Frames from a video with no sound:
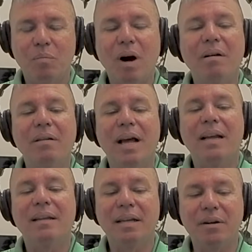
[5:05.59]
Well,
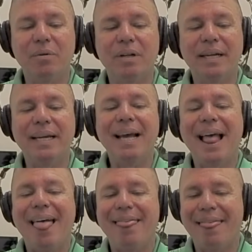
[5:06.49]
literally,
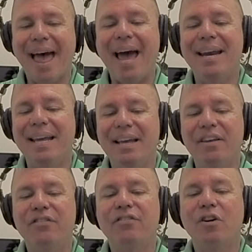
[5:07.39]
that
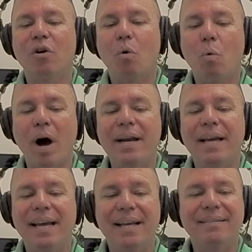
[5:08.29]
is what
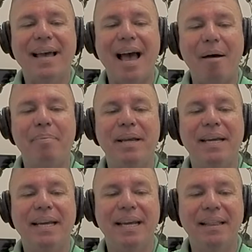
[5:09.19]
is
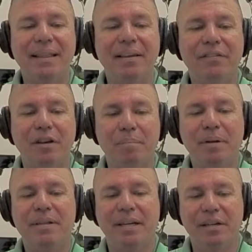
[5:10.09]
happening in this
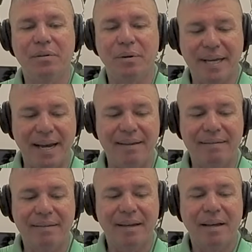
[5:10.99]
particular
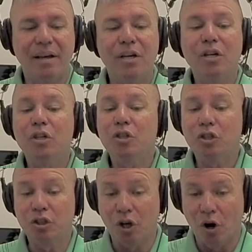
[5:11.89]
case.
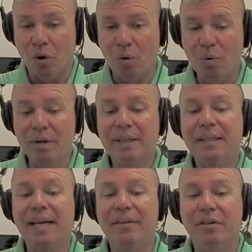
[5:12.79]
So,
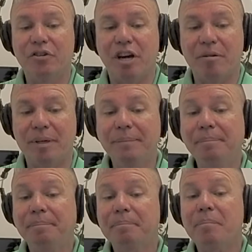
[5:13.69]
ladies and
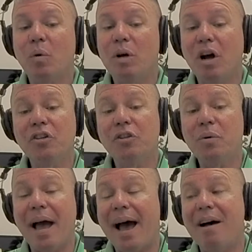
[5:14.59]
gentlemen, we
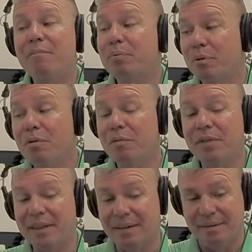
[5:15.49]
also have proof
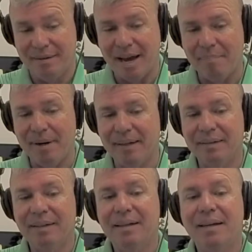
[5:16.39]
that this is happening.